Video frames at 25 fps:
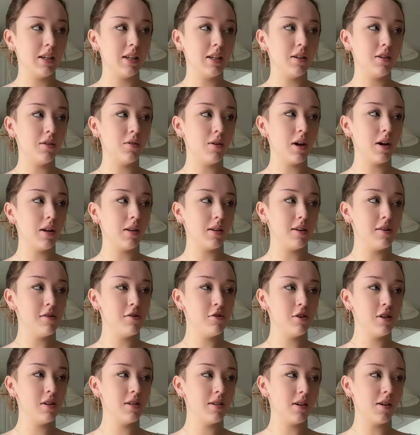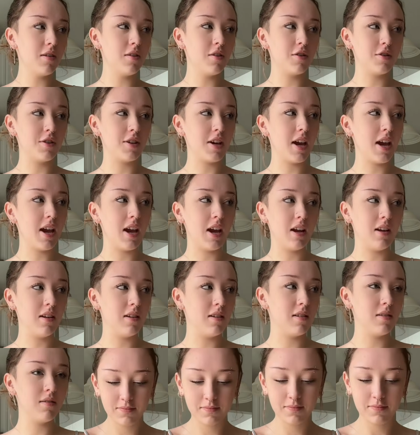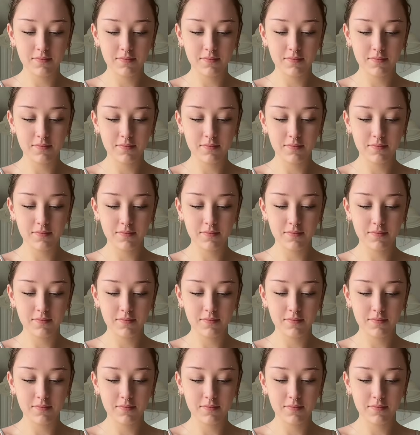You know, at least she's entertained.